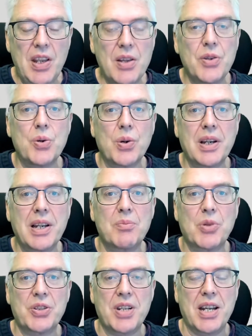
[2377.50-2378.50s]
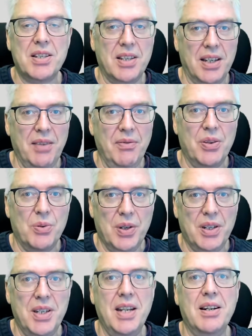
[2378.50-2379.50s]
do a little more testing, even though I
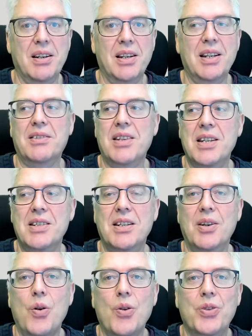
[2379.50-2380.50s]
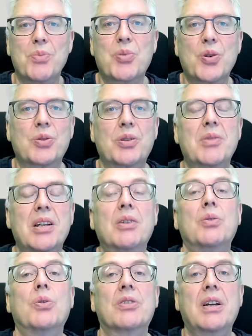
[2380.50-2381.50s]
did a little testing on the program that I
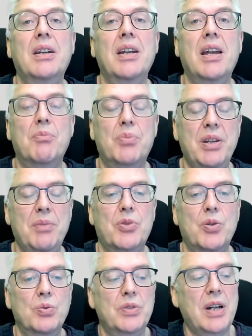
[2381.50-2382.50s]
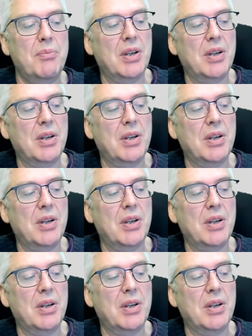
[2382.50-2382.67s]
already had pre-programmed.